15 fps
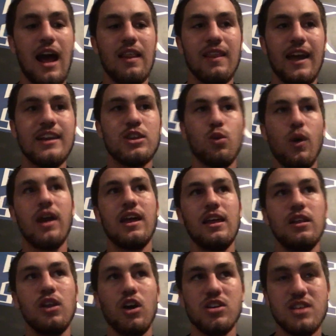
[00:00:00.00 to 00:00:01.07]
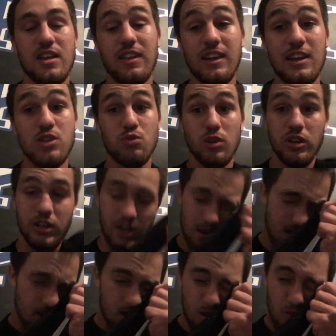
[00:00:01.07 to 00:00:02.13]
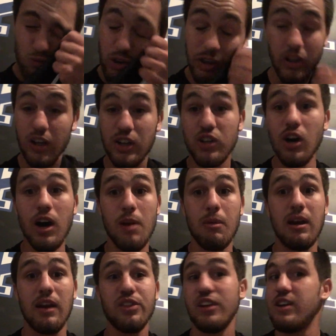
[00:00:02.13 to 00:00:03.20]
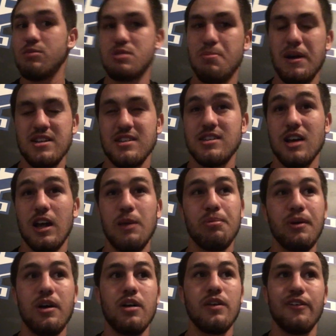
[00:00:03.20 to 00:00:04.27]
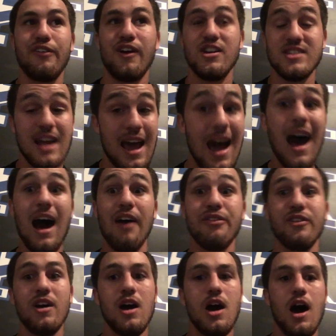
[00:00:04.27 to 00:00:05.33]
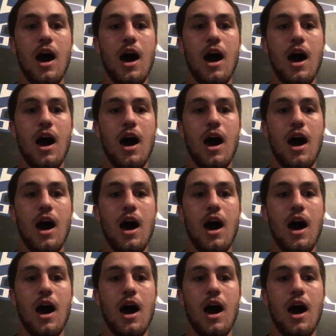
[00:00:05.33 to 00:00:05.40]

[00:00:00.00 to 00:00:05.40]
I like the way he looks. I think he's really looked good. I mean, I think he was the best Kentucky player in the first half.